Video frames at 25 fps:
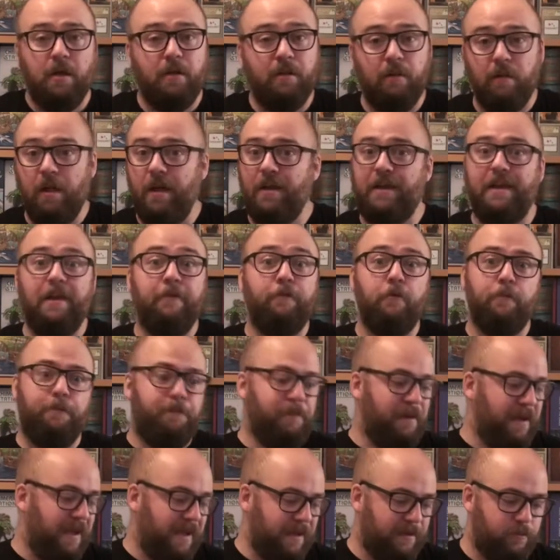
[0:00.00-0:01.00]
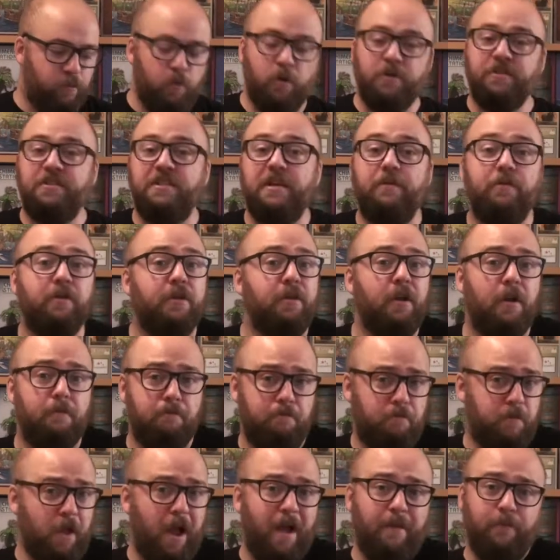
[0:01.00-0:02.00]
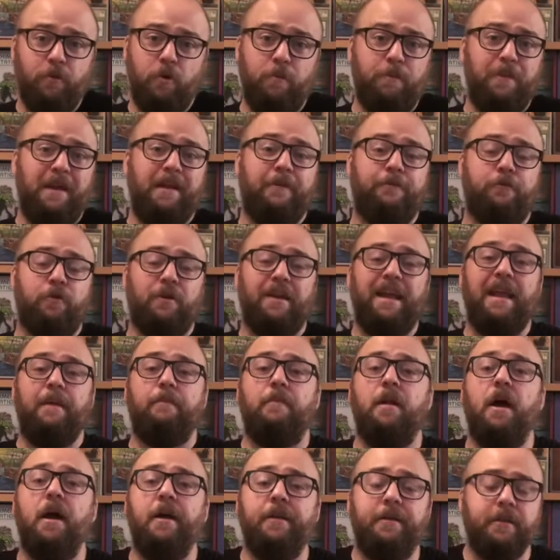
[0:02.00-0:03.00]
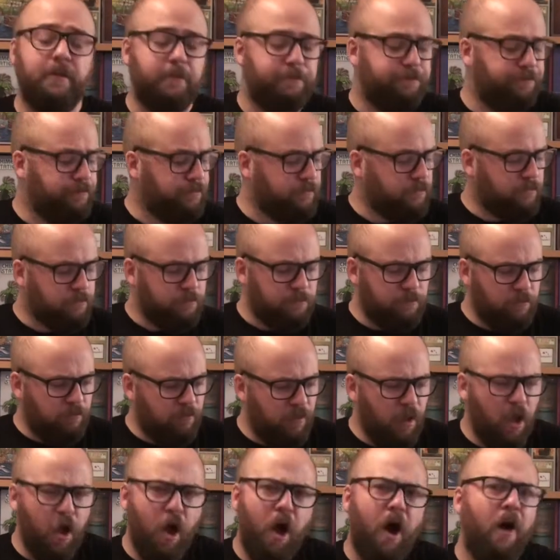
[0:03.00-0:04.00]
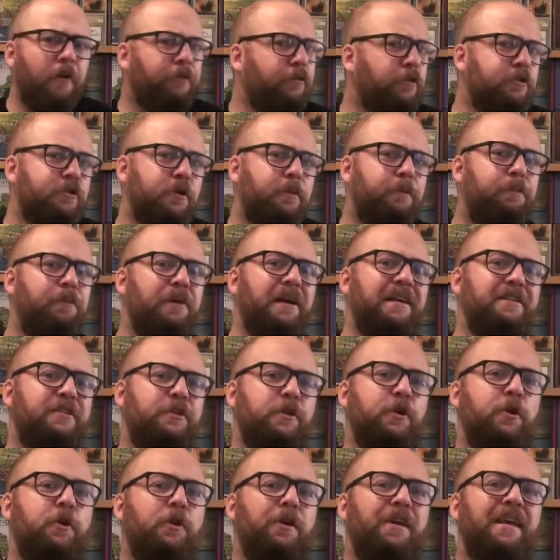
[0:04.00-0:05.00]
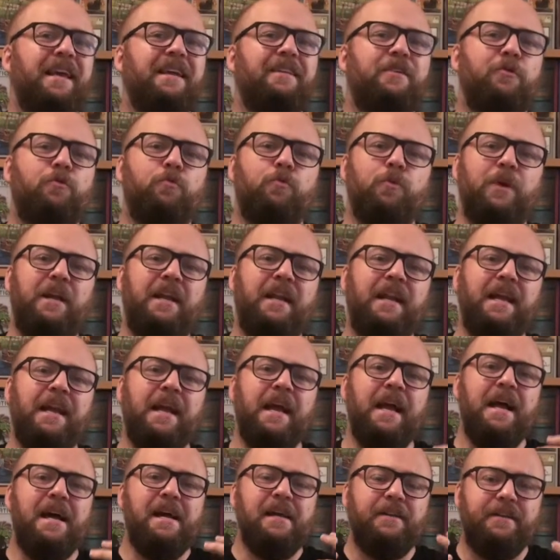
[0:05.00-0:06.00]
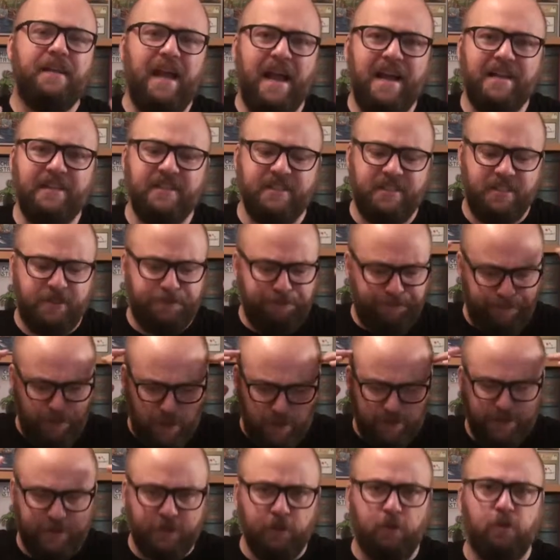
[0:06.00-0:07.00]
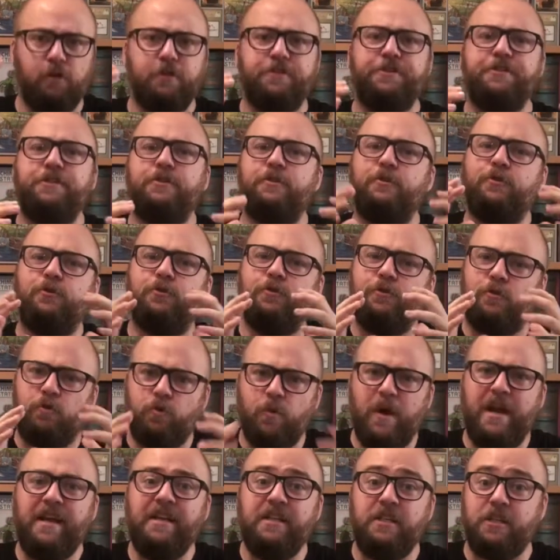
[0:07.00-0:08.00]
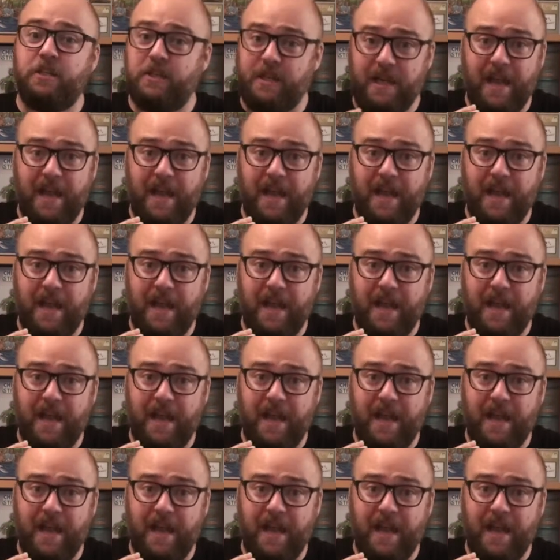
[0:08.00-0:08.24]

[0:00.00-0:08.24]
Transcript: like if you play it once every time you meet for game night, after some plays you're gonna get a really tense, puzzle, strange